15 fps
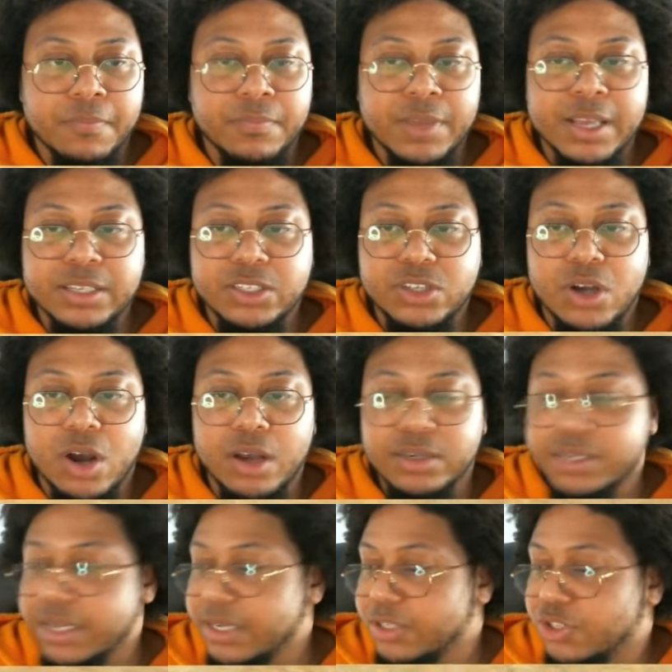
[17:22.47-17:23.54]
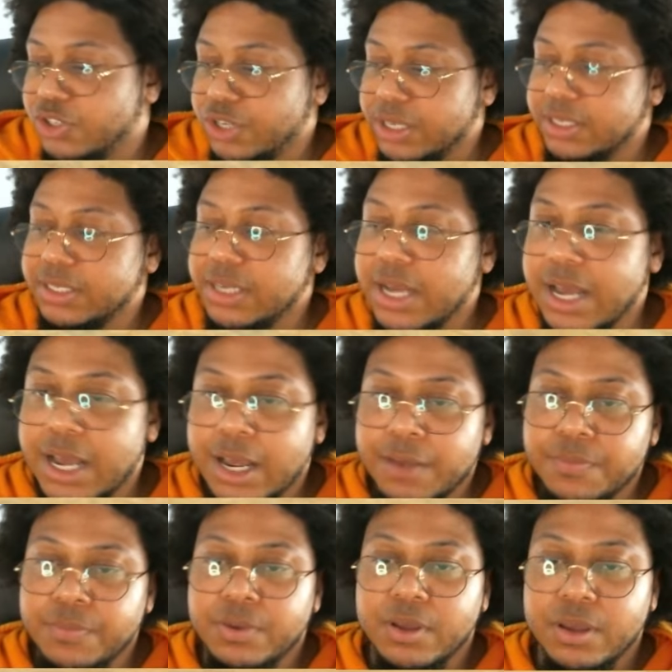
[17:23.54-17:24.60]
His taunt is just
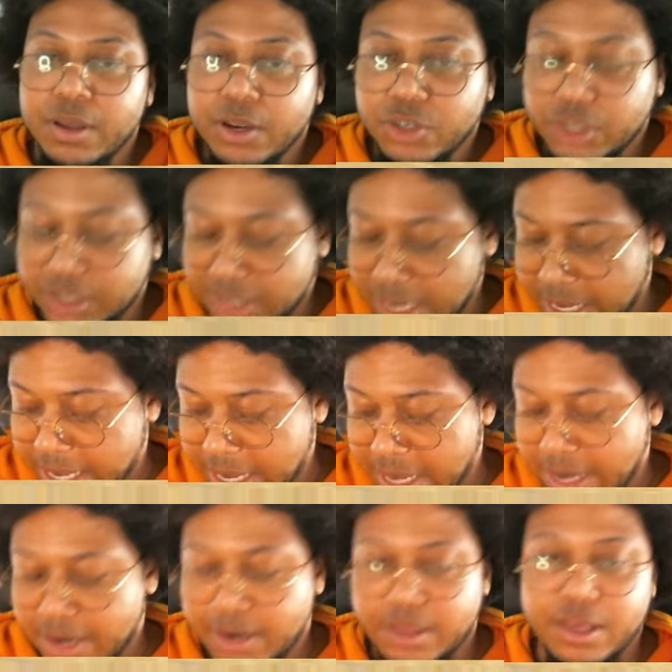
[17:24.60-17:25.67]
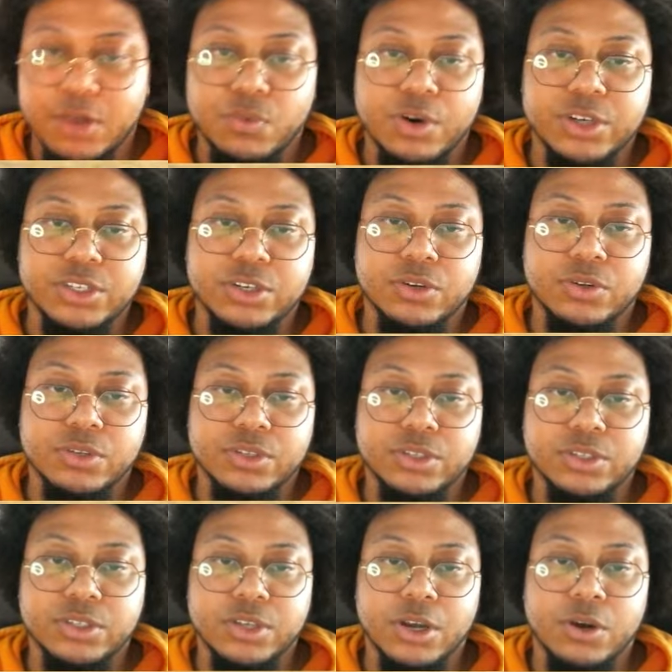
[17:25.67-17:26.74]
like in the originals,
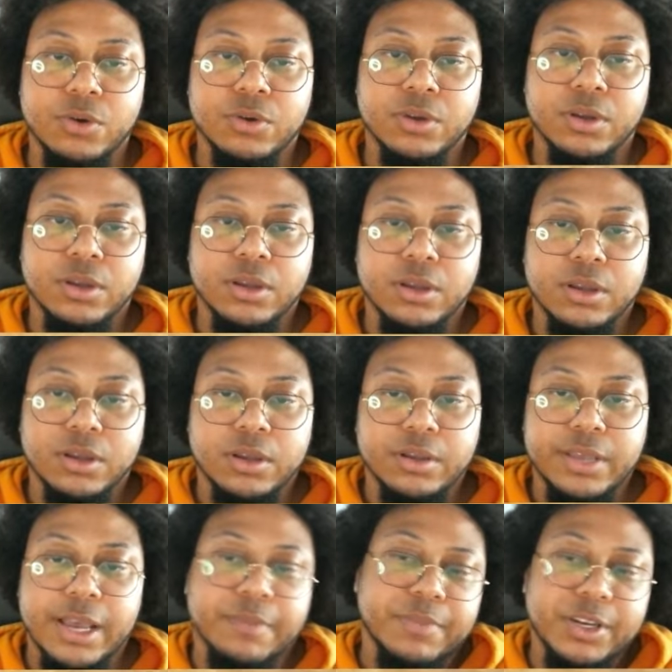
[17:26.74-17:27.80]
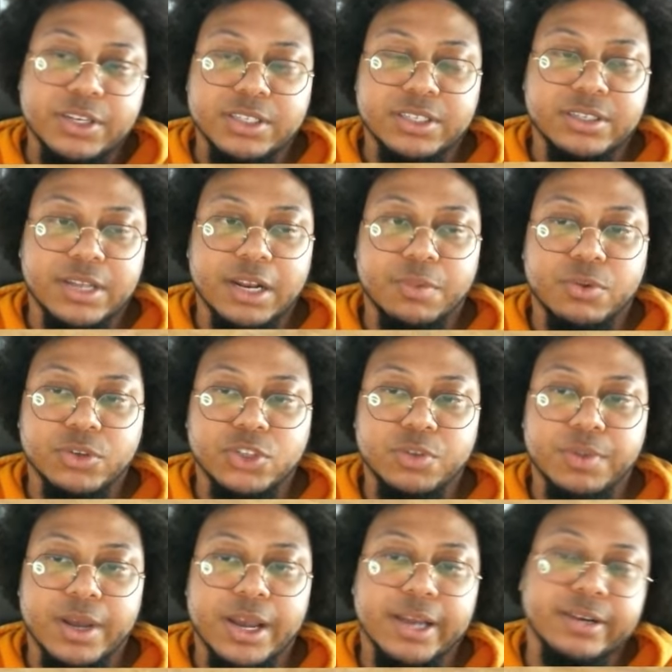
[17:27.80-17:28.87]
so yeah, it just teleports you
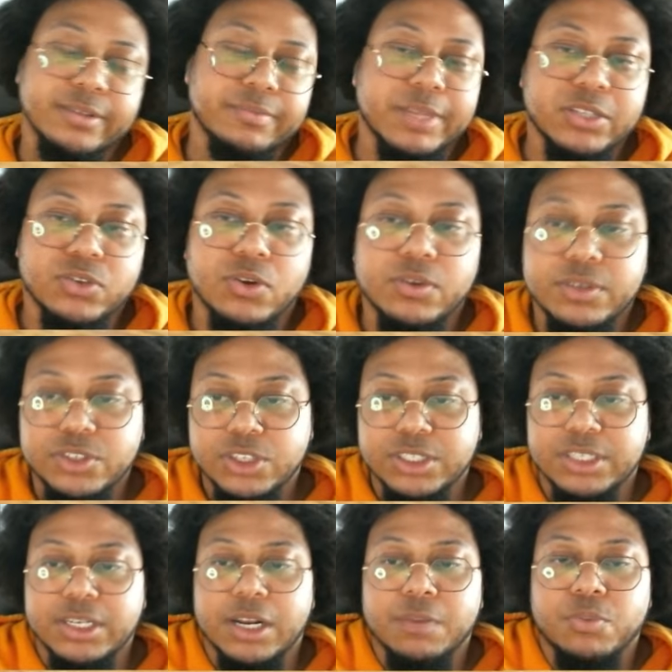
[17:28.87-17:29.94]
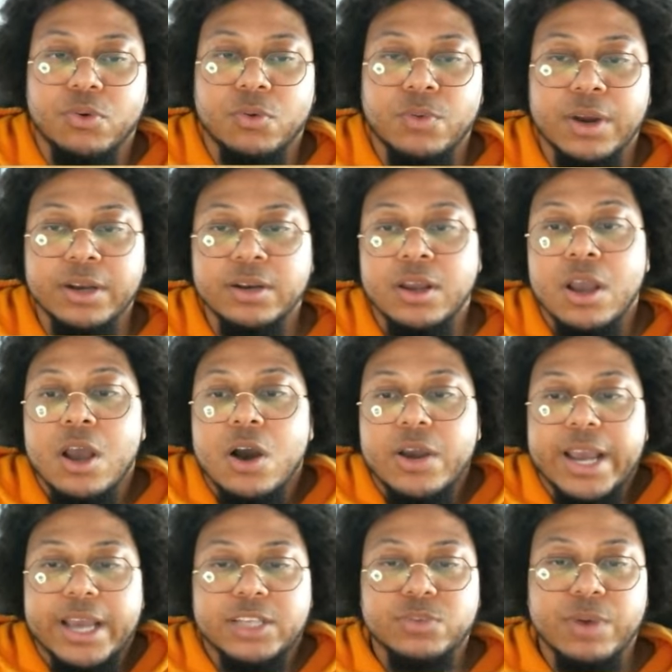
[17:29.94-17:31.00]
behind. That's all. It's just a teleport one. Oh
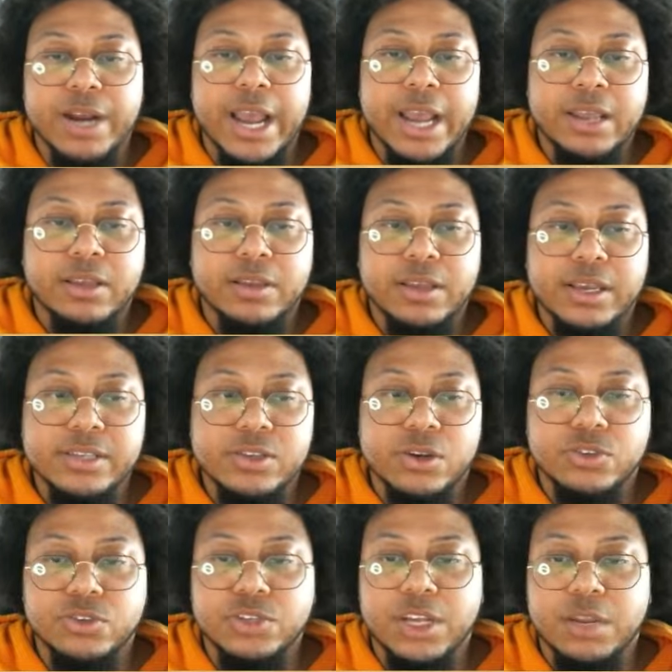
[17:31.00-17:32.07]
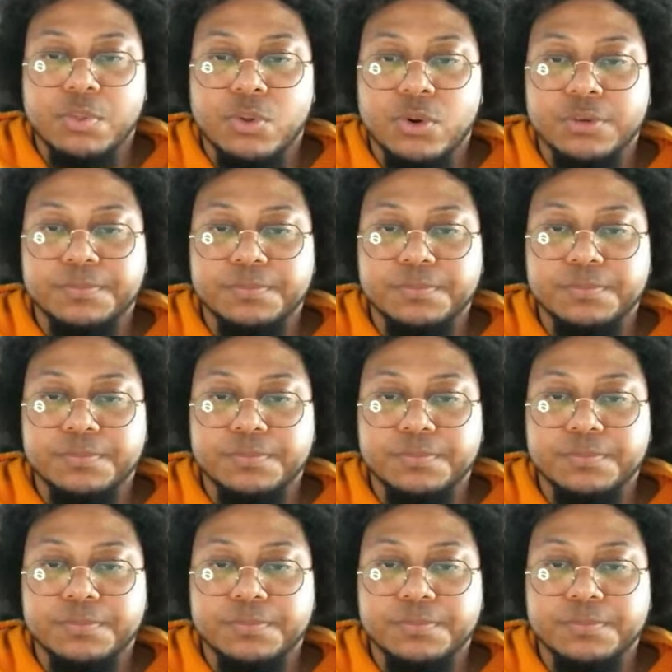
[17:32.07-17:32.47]
yeah, his run A is also a teleport.